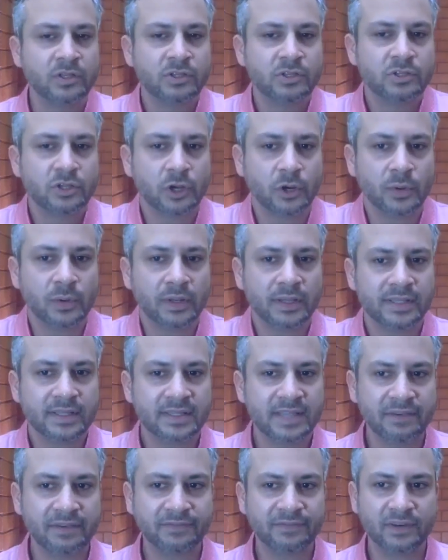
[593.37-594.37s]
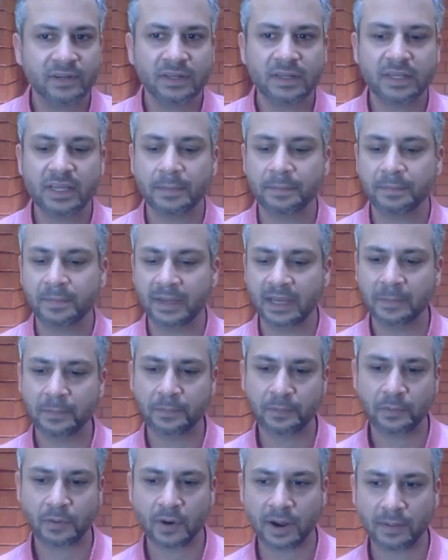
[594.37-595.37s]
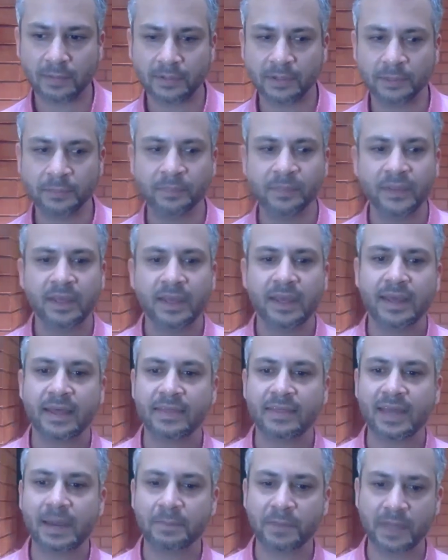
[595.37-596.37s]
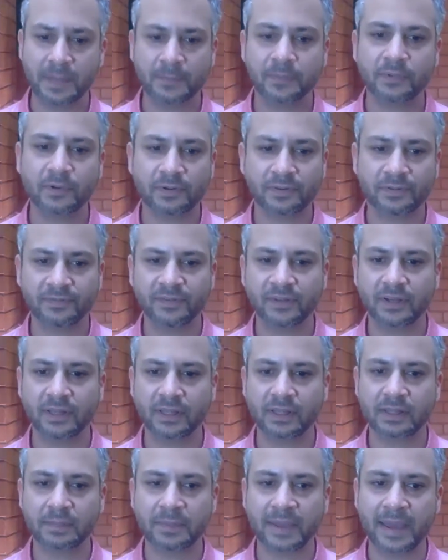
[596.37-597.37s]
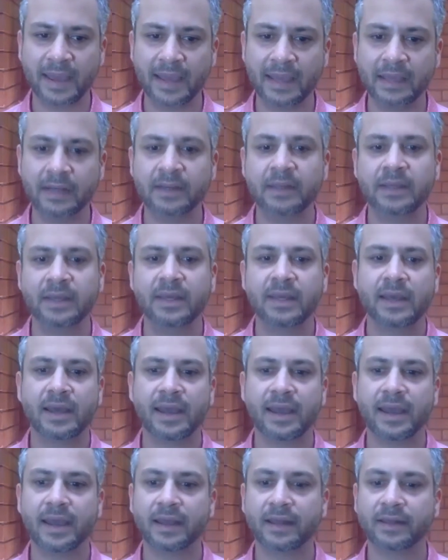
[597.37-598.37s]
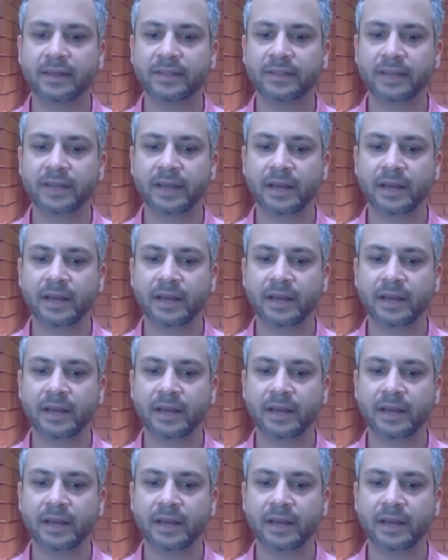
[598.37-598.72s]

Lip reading: So it's definitely a big problem that people are feeling the pain, and